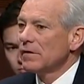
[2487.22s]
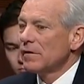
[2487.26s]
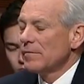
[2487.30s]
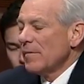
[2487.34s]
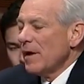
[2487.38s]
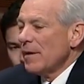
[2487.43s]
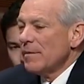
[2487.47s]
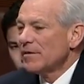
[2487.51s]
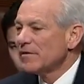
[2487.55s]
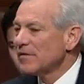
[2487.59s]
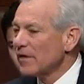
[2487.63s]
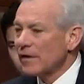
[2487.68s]
And
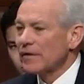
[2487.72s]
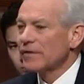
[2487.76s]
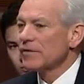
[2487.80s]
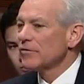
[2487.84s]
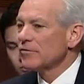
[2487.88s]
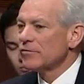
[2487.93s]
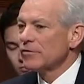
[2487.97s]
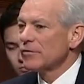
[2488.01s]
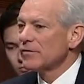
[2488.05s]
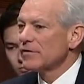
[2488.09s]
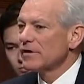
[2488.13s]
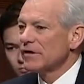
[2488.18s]
maybe telling
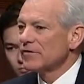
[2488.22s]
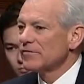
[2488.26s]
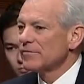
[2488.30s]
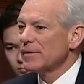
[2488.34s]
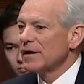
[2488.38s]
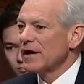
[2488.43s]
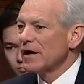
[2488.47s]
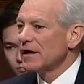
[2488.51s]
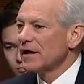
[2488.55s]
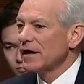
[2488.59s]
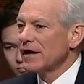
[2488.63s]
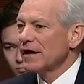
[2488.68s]
the truth gets
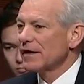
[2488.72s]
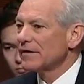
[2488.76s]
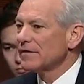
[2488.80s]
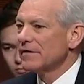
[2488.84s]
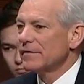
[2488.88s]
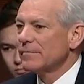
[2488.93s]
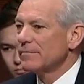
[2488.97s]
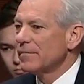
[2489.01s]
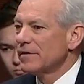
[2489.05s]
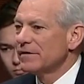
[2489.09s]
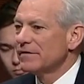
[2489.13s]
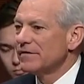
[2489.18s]
me
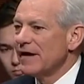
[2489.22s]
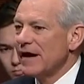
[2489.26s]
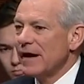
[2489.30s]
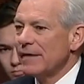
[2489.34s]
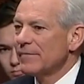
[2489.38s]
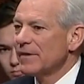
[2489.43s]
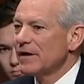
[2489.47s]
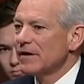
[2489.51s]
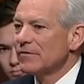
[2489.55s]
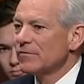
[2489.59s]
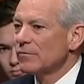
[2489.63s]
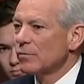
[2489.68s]
unelected, but
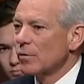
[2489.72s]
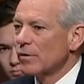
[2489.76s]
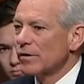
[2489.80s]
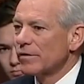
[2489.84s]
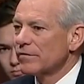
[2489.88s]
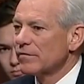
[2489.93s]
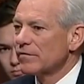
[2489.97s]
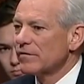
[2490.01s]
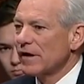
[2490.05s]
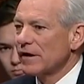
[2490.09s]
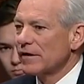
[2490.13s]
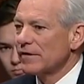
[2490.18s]
damn it, it's
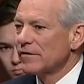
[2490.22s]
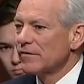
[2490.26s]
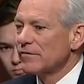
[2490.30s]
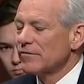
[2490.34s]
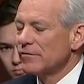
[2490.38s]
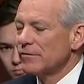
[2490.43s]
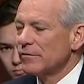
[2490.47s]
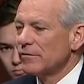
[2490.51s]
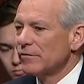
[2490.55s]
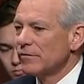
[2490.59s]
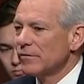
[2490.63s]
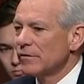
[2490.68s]
worth telling the
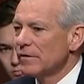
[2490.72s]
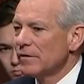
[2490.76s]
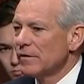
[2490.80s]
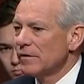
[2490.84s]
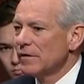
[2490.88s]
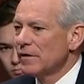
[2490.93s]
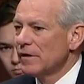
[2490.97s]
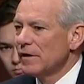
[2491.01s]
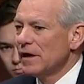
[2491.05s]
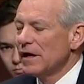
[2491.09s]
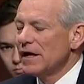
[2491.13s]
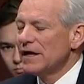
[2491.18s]
truth.
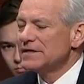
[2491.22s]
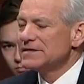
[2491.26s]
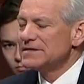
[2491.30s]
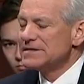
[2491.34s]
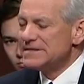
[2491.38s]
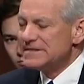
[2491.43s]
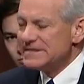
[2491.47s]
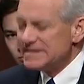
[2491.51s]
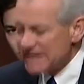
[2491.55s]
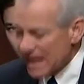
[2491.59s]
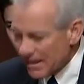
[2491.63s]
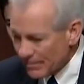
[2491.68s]
It's
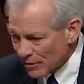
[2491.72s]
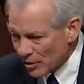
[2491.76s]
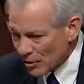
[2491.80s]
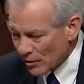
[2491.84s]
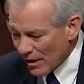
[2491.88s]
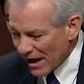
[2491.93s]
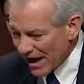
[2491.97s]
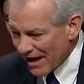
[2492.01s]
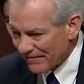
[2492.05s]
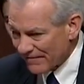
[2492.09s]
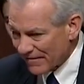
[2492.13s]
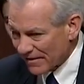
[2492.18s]

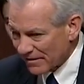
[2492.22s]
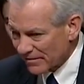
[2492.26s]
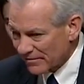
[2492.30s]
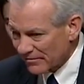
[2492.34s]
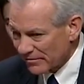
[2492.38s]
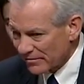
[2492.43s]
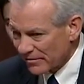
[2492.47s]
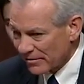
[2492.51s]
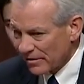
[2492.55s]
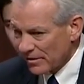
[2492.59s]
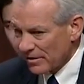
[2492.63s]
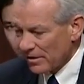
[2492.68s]

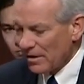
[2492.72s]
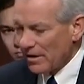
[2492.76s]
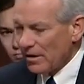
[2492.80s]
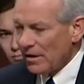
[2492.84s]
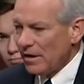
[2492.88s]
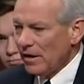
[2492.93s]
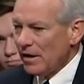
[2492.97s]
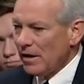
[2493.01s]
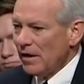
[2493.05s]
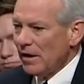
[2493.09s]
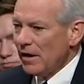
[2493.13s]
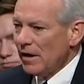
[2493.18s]
demographics.
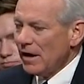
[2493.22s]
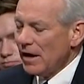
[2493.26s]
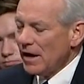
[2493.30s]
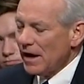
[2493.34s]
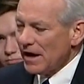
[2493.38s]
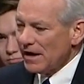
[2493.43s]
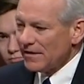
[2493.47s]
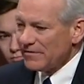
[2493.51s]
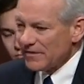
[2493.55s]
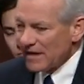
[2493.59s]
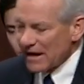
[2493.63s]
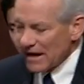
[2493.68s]

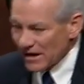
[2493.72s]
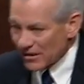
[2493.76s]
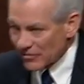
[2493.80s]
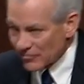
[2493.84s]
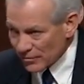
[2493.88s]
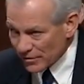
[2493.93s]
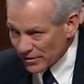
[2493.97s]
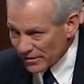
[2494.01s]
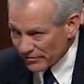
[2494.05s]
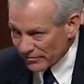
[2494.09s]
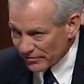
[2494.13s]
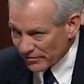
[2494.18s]
It's
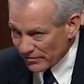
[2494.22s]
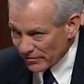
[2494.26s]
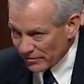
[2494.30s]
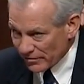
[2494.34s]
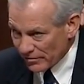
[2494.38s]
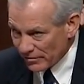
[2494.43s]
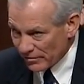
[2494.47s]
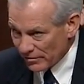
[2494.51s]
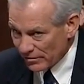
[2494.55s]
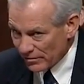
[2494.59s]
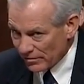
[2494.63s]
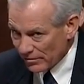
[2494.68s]
interest
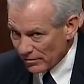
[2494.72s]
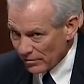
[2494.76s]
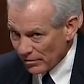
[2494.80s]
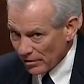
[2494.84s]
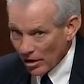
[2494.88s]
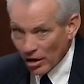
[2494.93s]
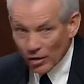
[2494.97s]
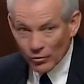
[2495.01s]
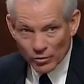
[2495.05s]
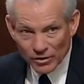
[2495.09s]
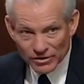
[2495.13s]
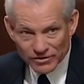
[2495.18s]

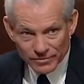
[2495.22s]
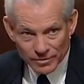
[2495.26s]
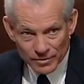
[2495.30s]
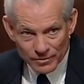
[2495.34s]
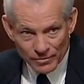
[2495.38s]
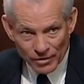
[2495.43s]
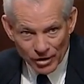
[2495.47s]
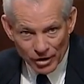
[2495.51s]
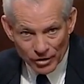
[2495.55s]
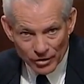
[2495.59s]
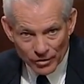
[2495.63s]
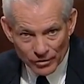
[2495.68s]
on what's
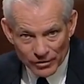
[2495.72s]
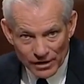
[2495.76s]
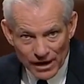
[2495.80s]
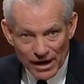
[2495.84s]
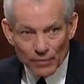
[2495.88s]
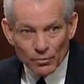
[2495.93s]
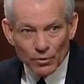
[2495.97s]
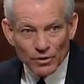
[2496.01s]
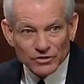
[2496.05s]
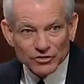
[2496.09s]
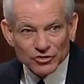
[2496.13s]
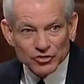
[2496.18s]
been borrowed
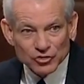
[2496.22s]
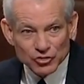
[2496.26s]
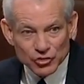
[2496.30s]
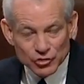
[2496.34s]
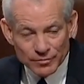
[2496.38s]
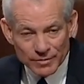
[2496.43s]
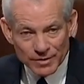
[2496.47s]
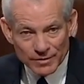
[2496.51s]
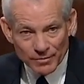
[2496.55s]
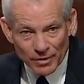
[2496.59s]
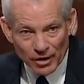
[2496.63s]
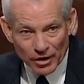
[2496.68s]
and what's
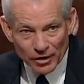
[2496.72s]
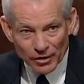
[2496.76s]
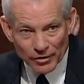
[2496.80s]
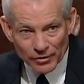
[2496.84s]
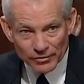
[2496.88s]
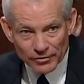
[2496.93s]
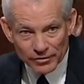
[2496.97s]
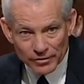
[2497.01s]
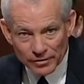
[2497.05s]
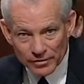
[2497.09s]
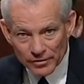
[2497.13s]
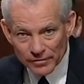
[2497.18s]
to be
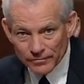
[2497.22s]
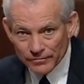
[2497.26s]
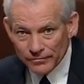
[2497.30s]
borrowed.